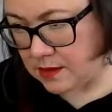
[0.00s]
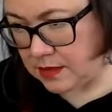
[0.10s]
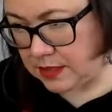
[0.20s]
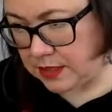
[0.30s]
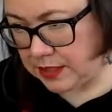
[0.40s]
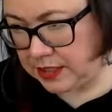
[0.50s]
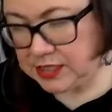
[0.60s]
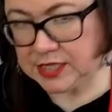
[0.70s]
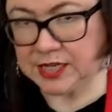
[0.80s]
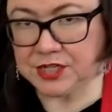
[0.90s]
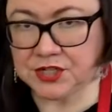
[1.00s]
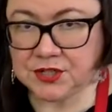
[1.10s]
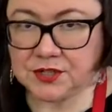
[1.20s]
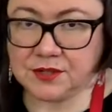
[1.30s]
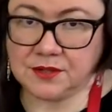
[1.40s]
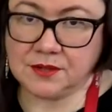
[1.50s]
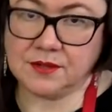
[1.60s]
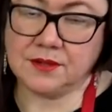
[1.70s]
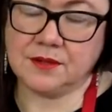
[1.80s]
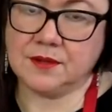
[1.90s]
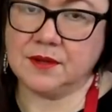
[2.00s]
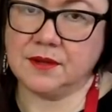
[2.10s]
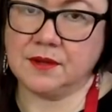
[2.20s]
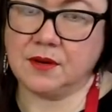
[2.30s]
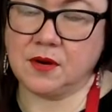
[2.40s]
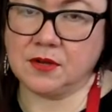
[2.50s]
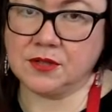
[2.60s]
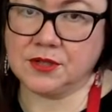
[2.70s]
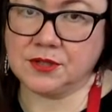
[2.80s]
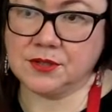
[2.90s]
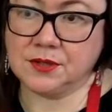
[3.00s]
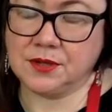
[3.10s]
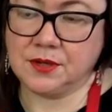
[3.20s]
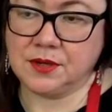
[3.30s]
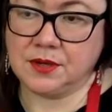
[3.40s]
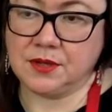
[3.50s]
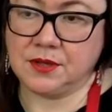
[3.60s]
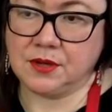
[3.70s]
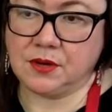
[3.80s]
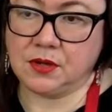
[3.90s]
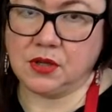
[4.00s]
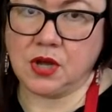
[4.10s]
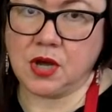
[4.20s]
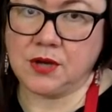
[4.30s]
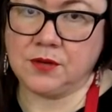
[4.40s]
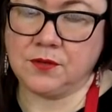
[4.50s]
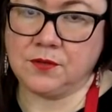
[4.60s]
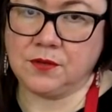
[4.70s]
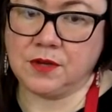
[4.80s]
in East Asian art, there are a lot of